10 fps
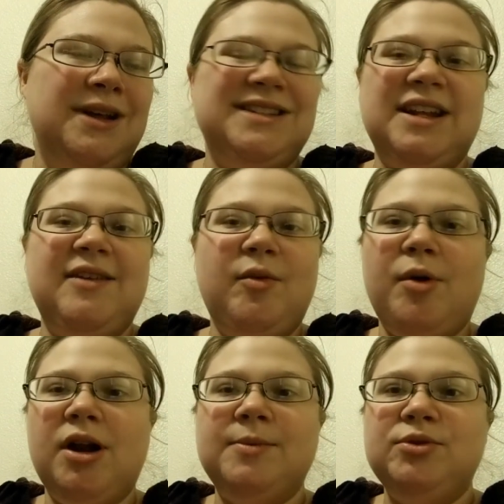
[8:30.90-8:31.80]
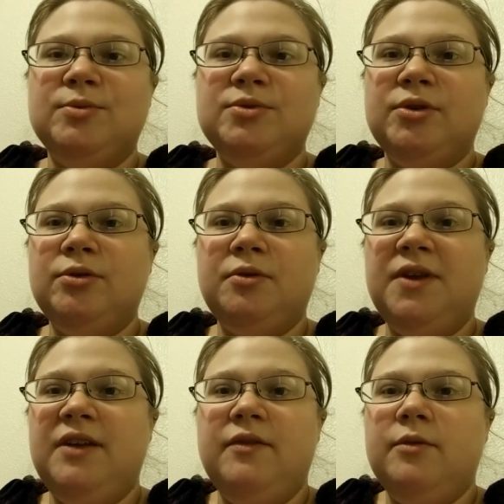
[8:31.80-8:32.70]
I said, I never brought it up to him, so I don't know if
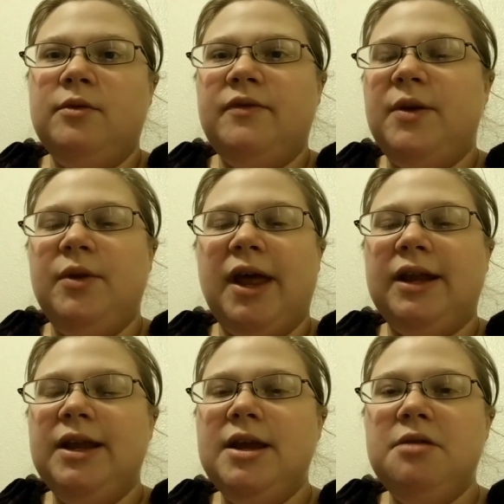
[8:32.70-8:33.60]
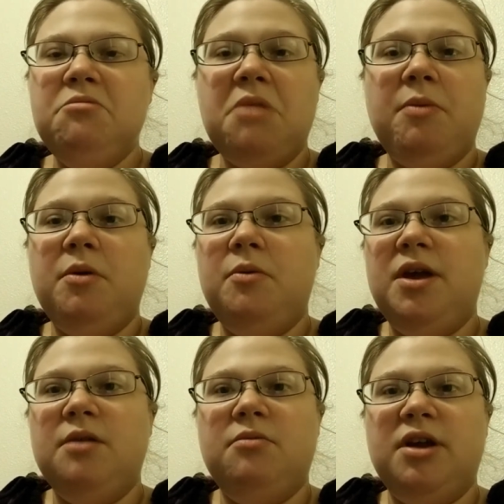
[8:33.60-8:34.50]
he would like Leanne. Maybe we
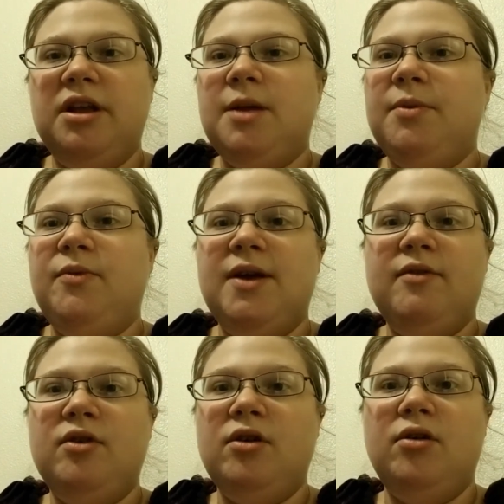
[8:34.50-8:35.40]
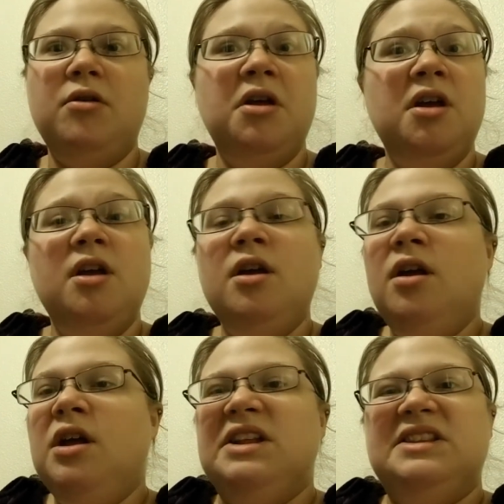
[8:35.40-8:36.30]
can bring it up if we have a girl.
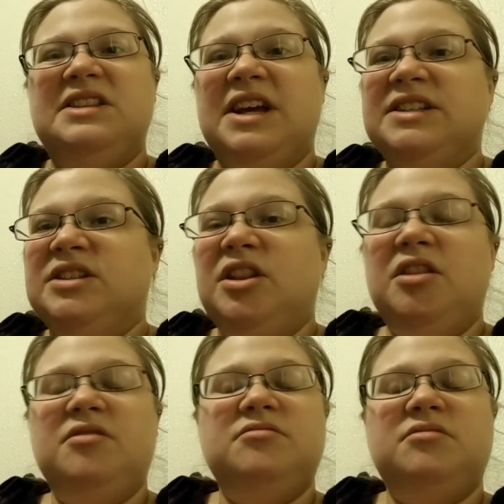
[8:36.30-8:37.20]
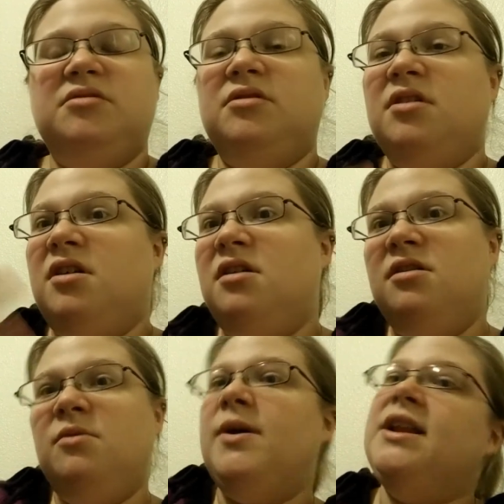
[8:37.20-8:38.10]
That's
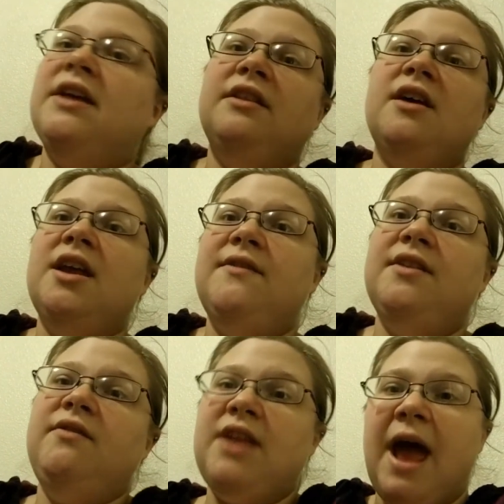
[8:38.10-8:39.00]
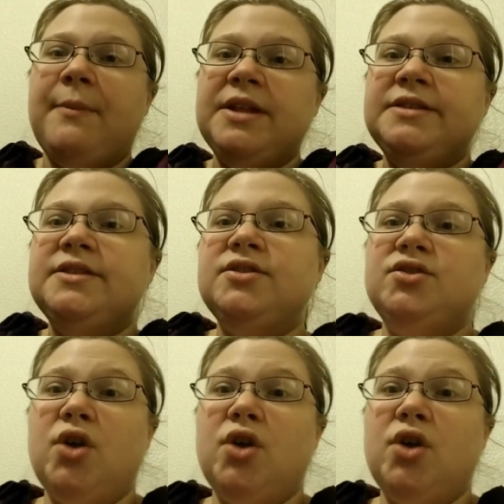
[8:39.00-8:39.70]
long way down the line if it even happens.